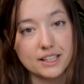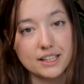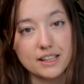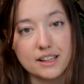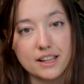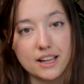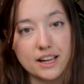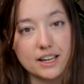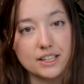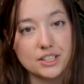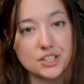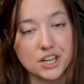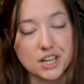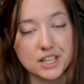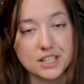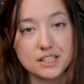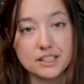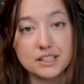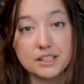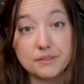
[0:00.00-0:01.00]
and then
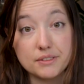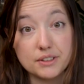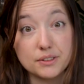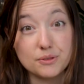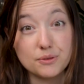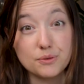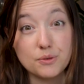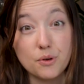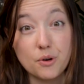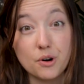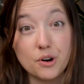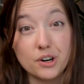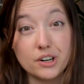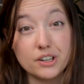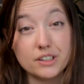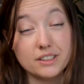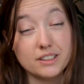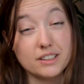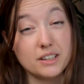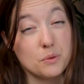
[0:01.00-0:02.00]
just leave it
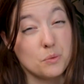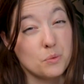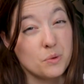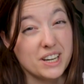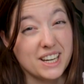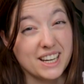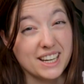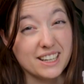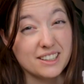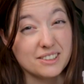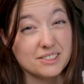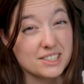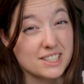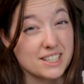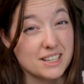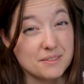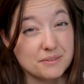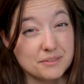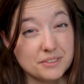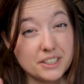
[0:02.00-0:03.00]
for a week or
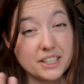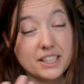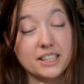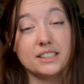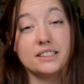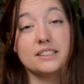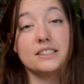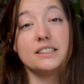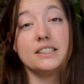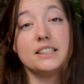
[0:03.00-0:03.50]
something.